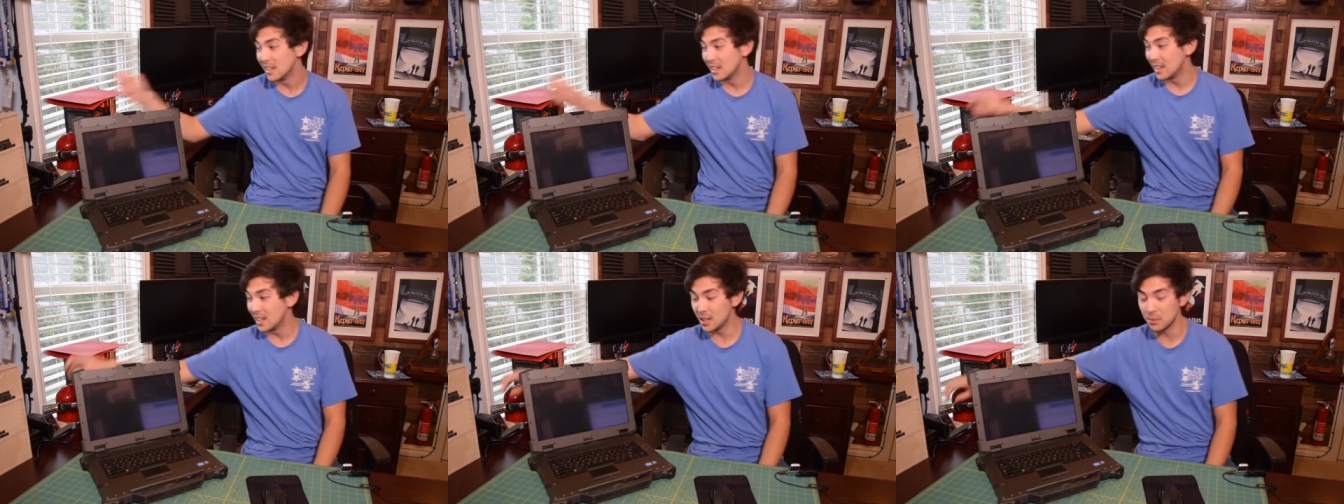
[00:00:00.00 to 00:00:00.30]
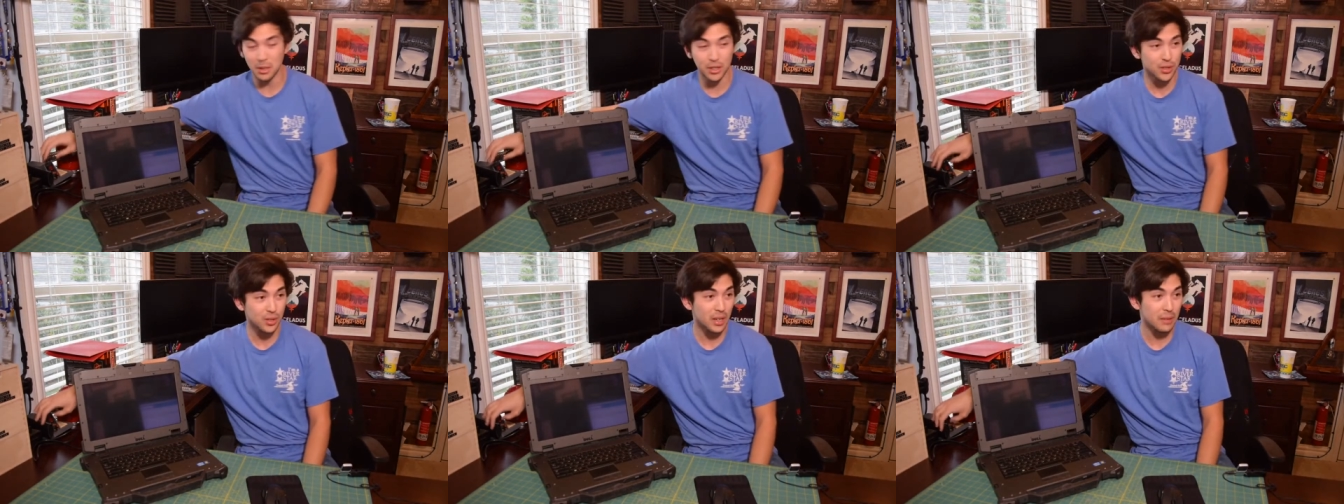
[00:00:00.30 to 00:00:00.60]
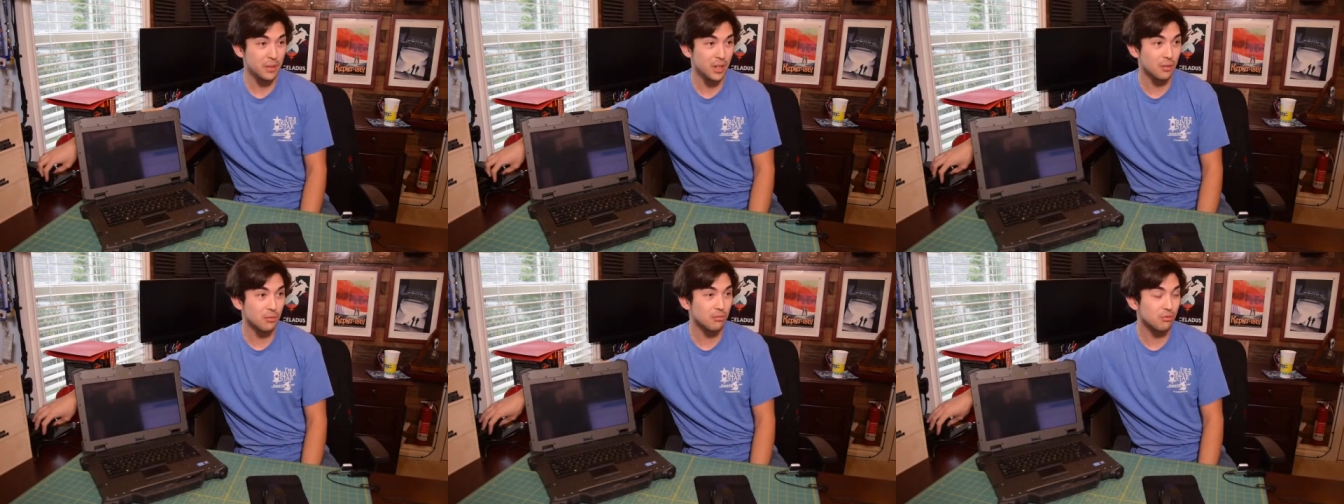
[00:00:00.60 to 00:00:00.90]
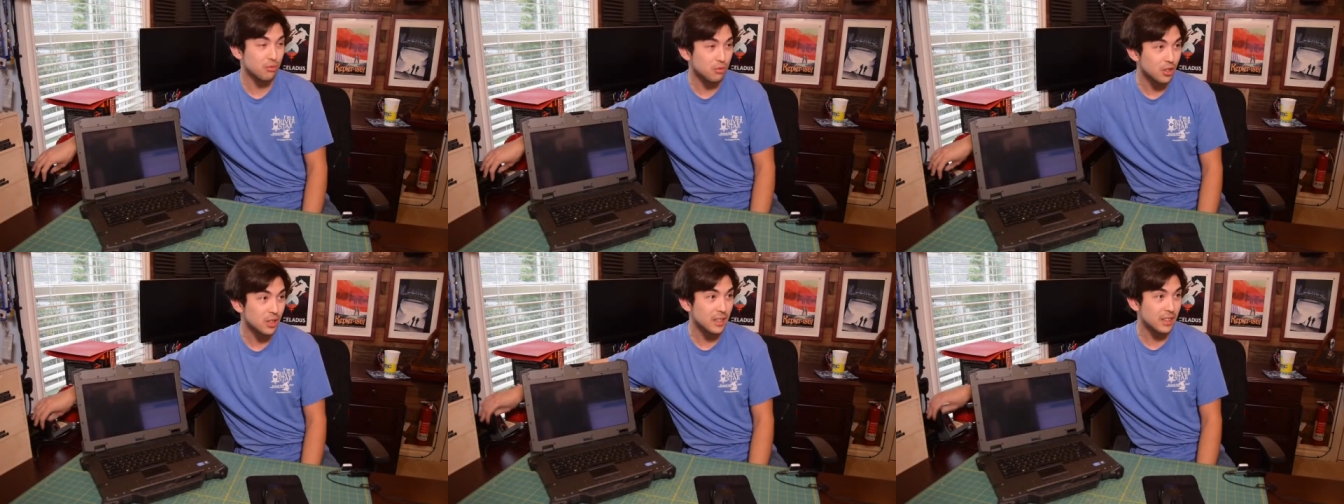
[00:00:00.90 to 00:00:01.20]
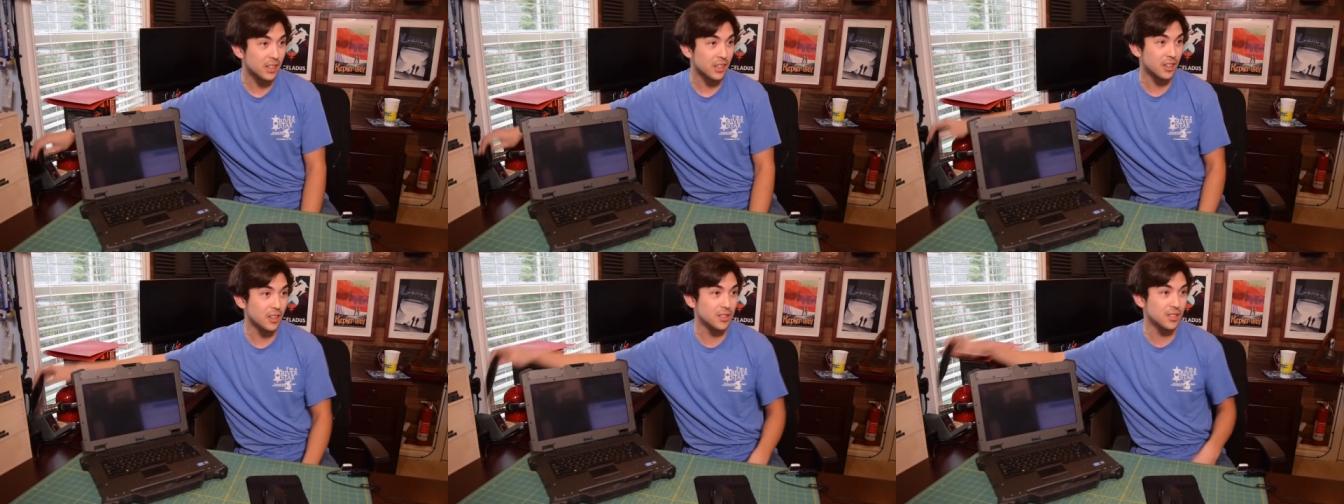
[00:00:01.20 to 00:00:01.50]
And I'm also having a
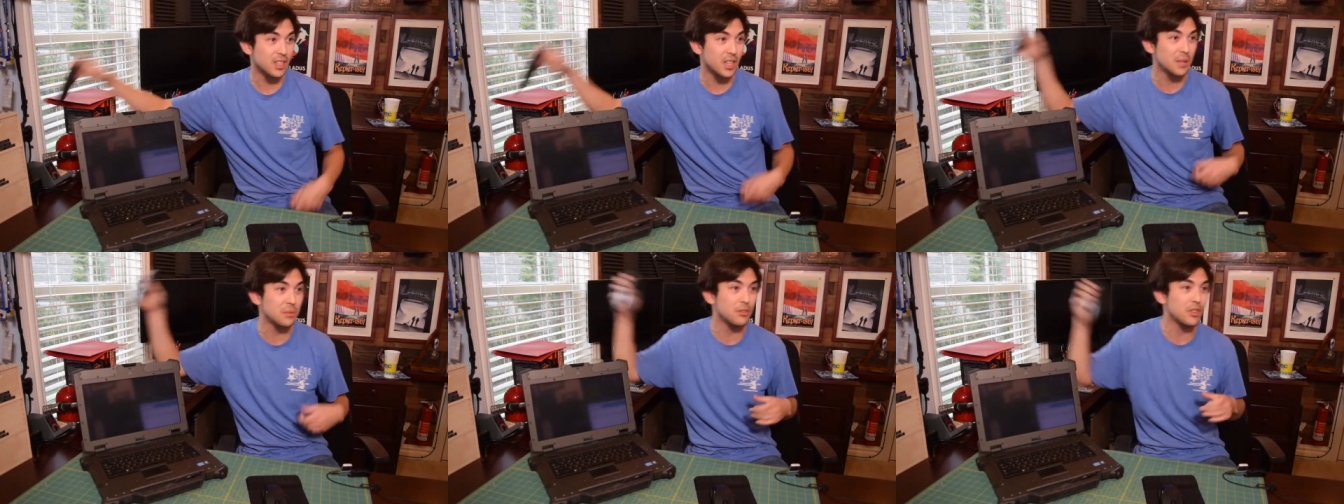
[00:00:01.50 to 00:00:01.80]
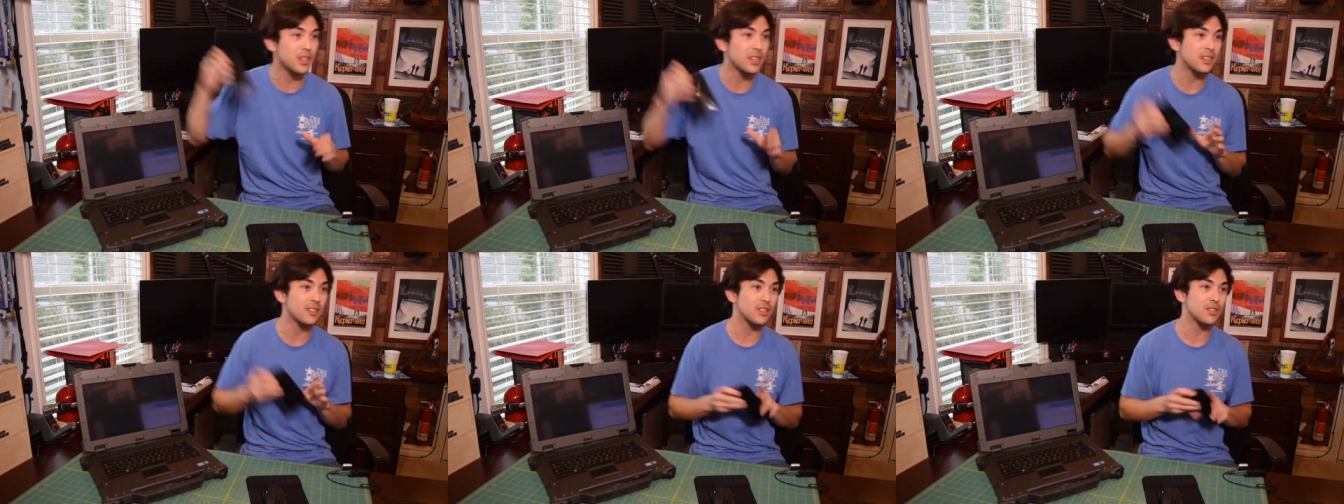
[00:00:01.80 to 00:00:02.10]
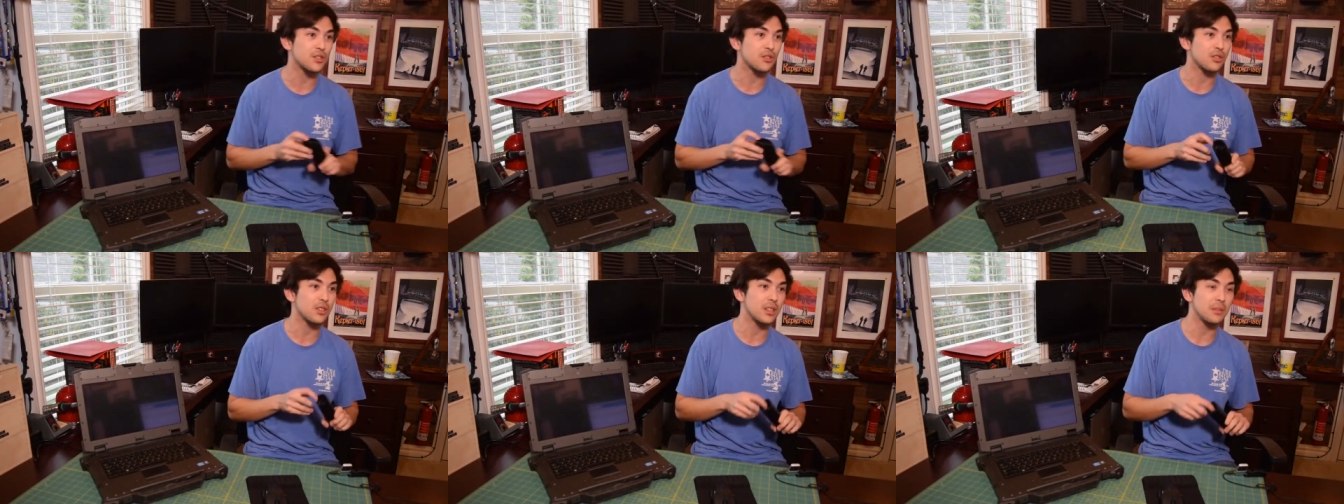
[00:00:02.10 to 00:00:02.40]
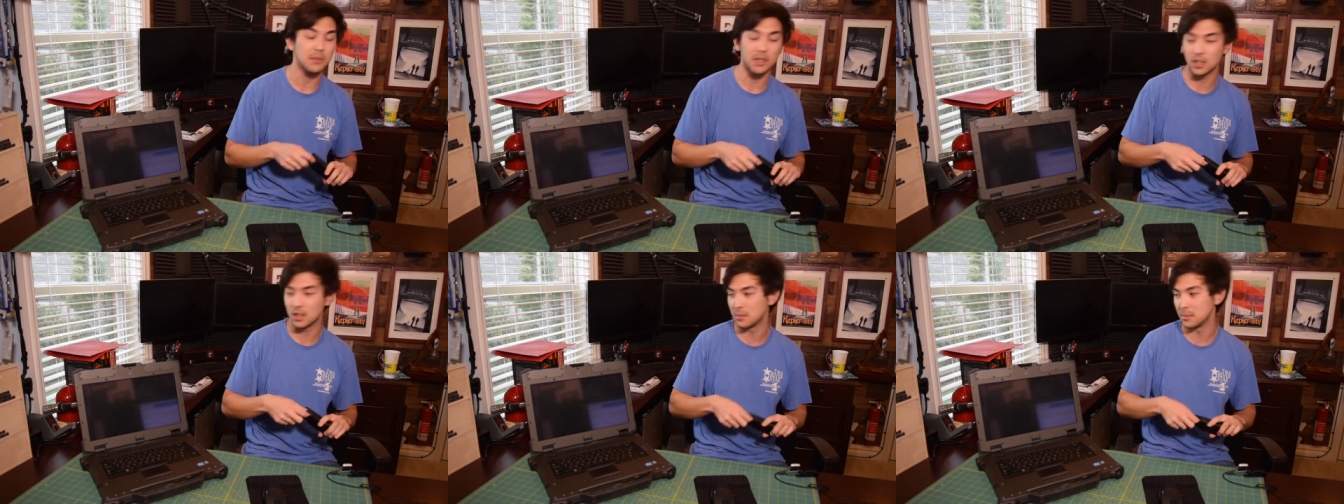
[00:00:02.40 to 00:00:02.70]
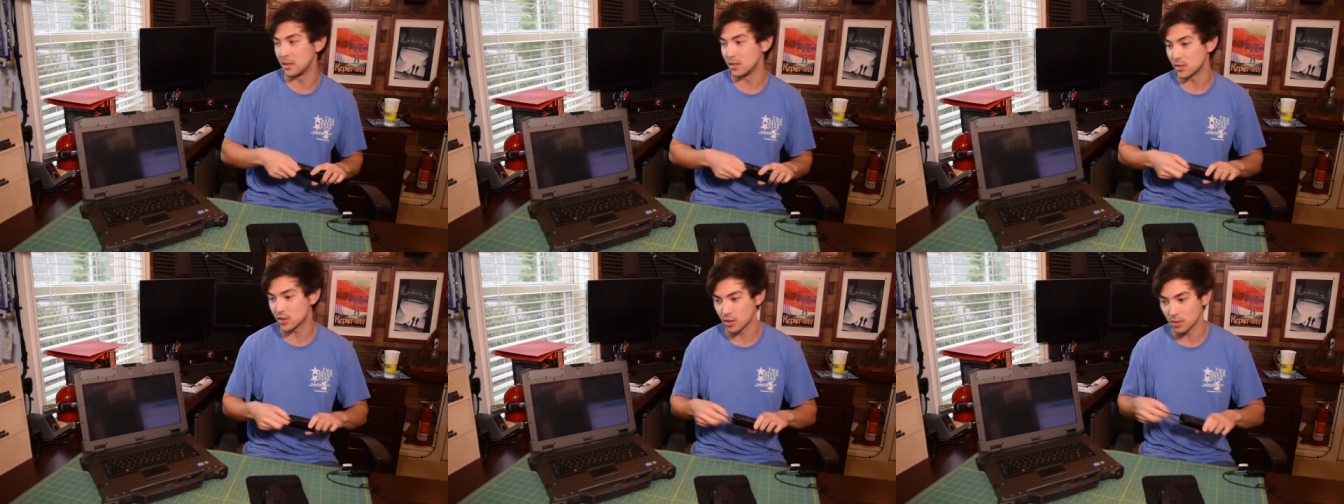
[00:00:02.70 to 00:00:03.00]
really hard time reading the stream
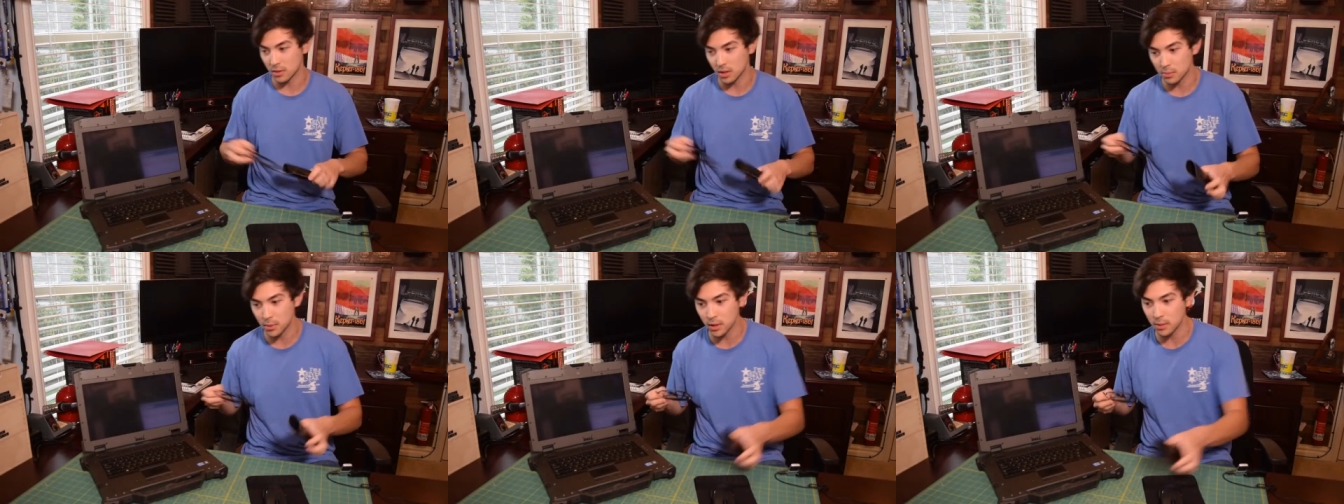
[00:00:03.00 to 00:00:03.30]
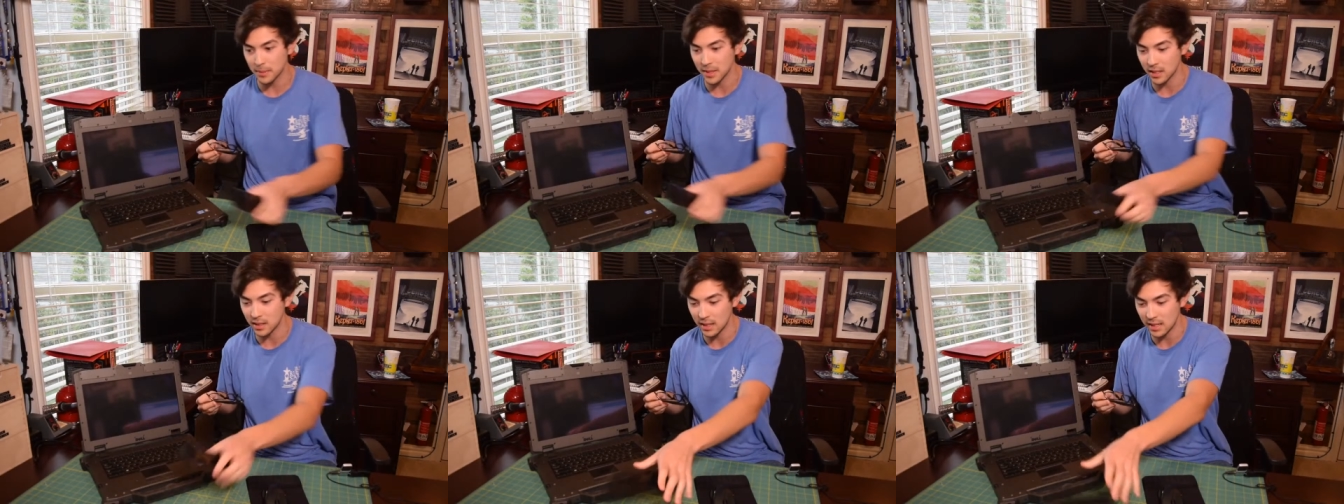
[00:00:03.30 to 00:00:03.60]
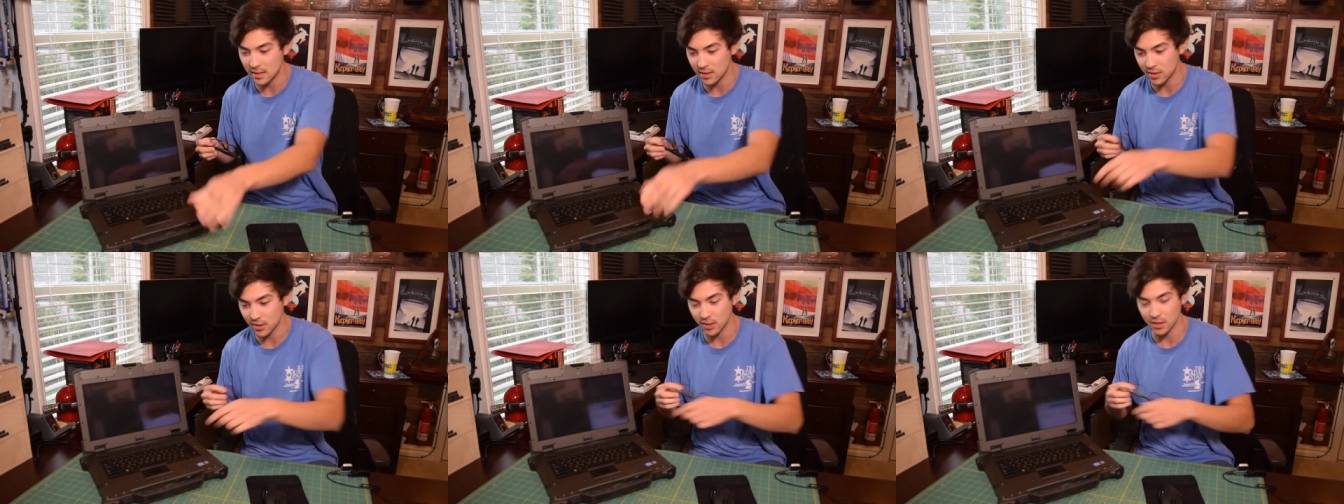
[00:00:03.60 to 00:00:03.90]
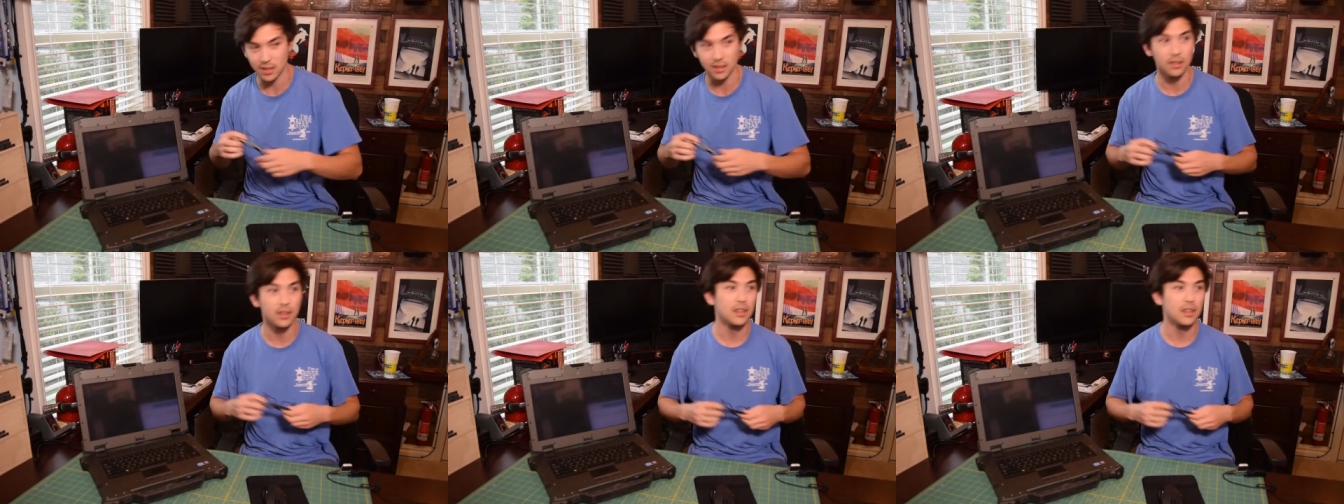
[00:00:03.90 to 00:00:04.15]
comments, so I'm going to put my glasses on.